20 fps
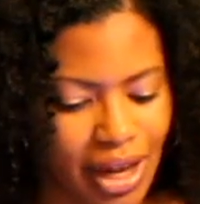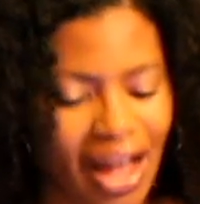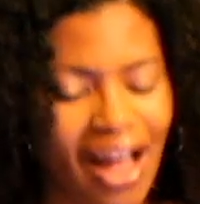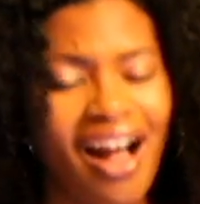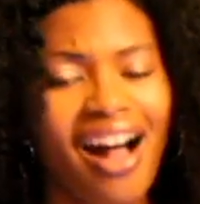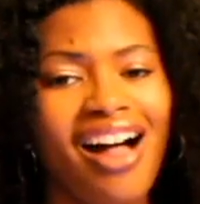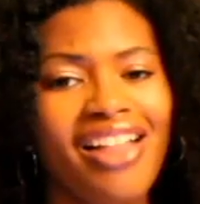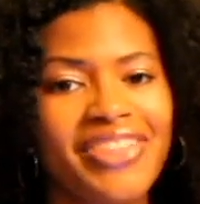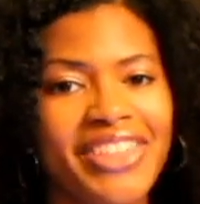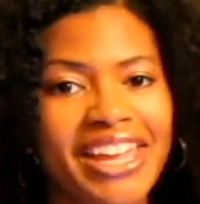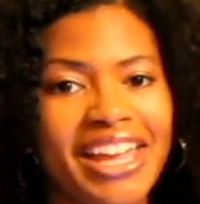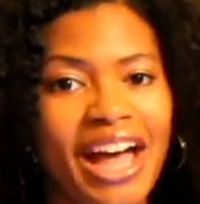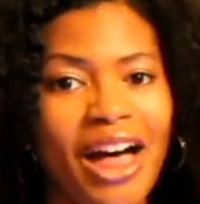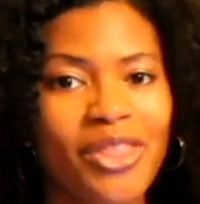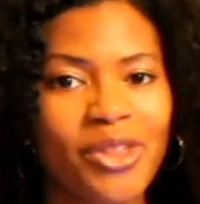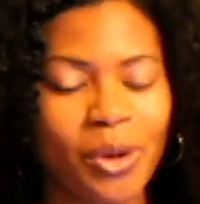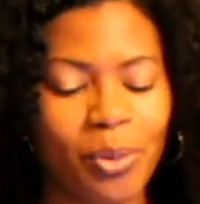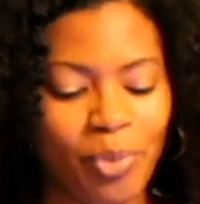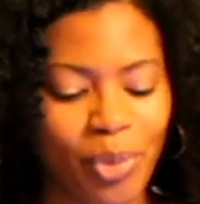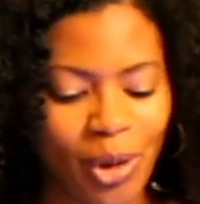All the
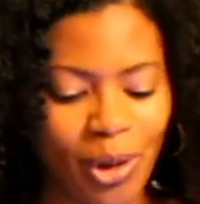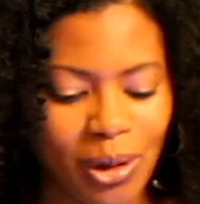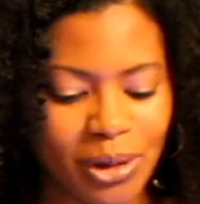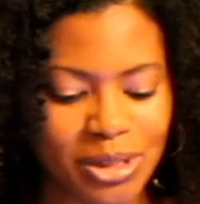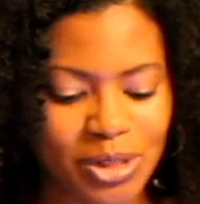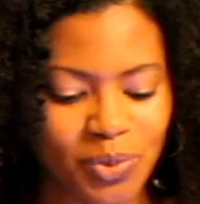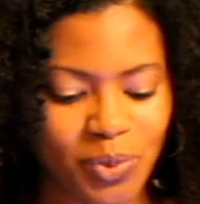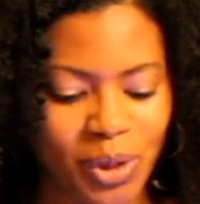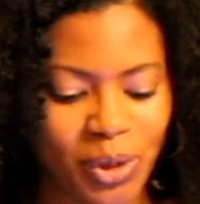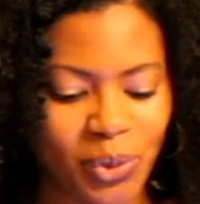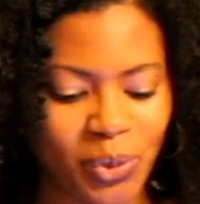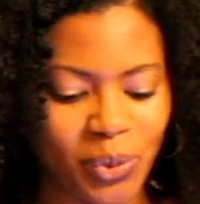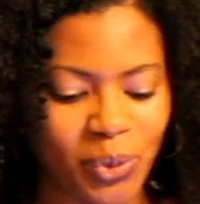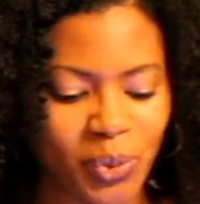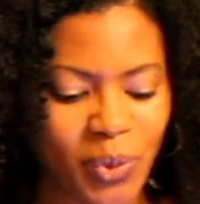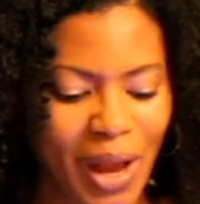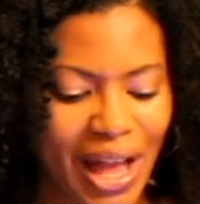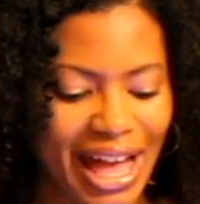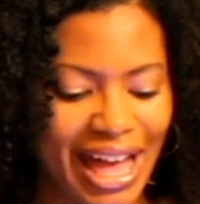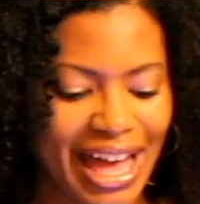other bulls
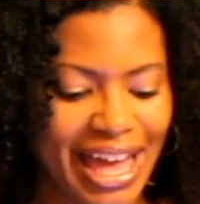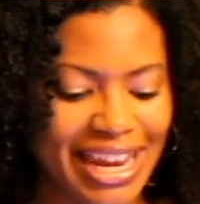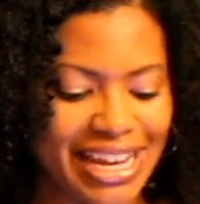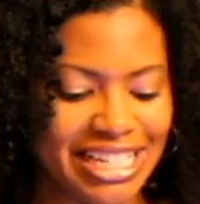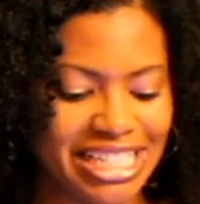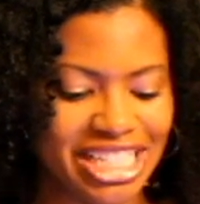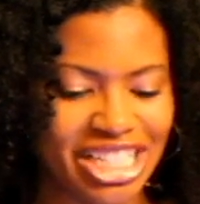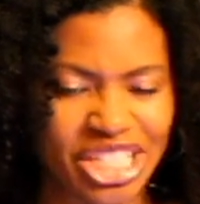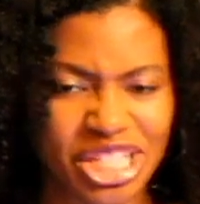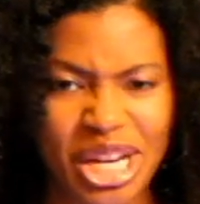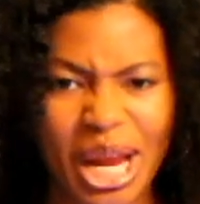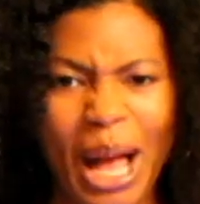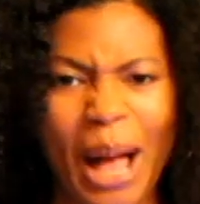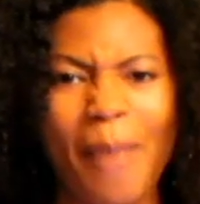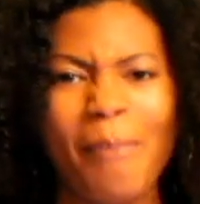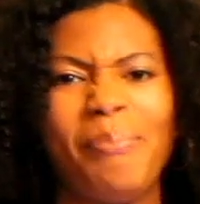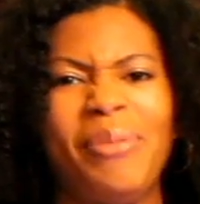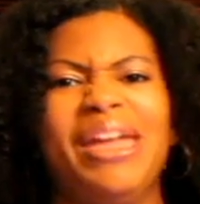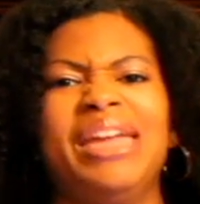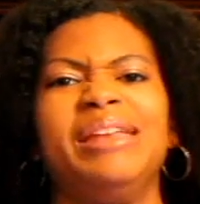would run and
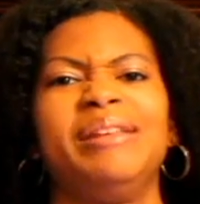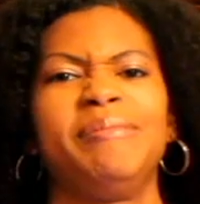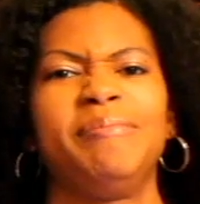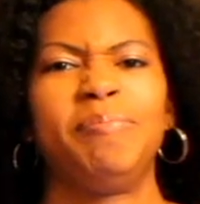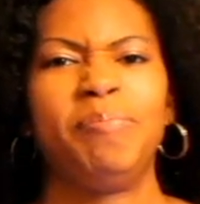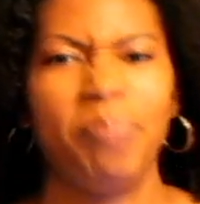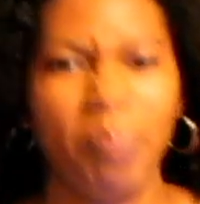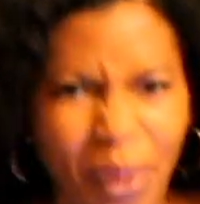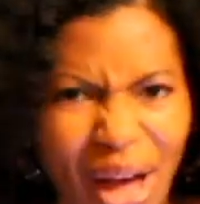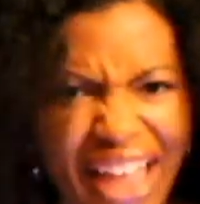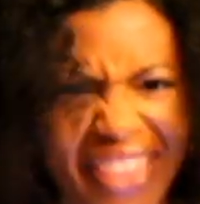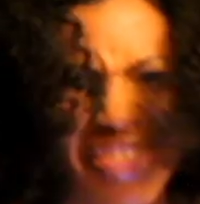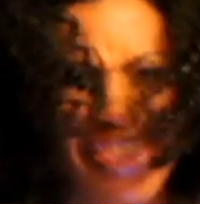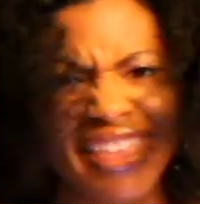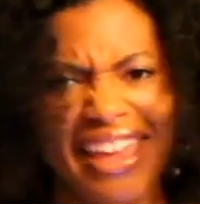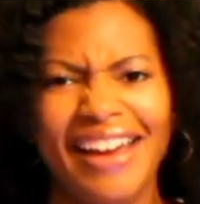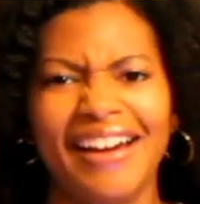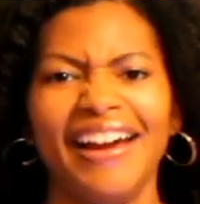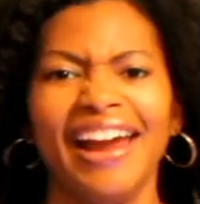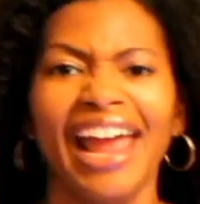jump and butt
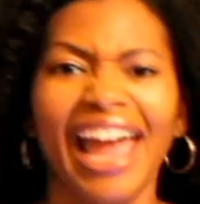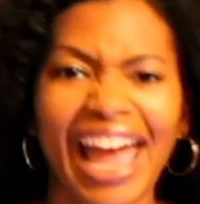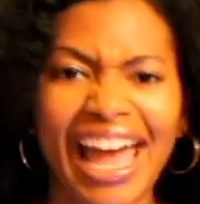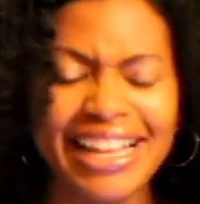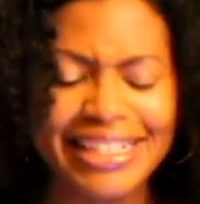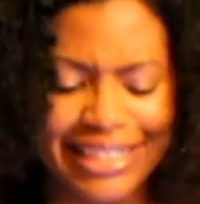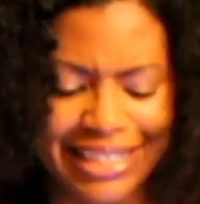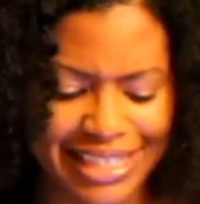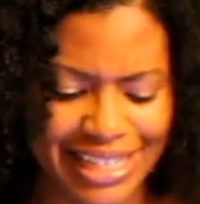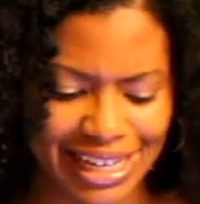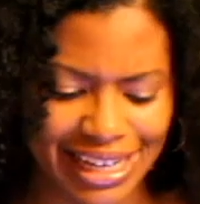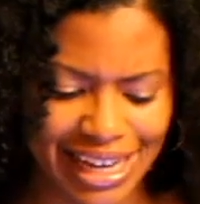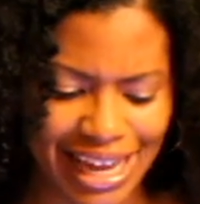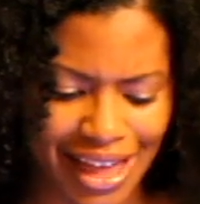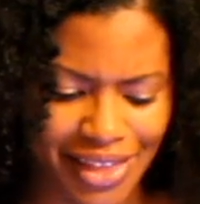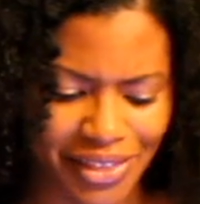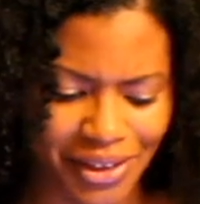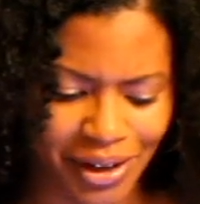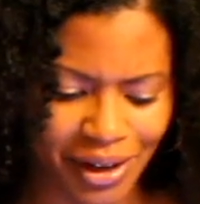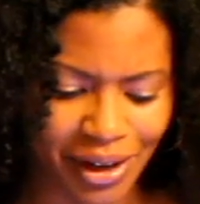their heads
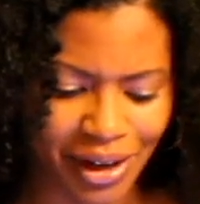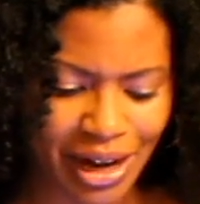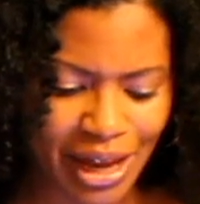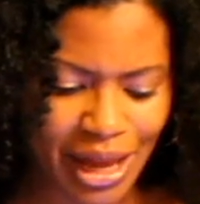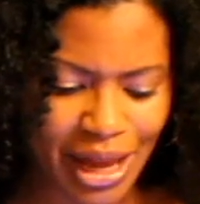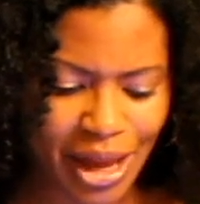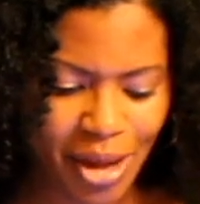together,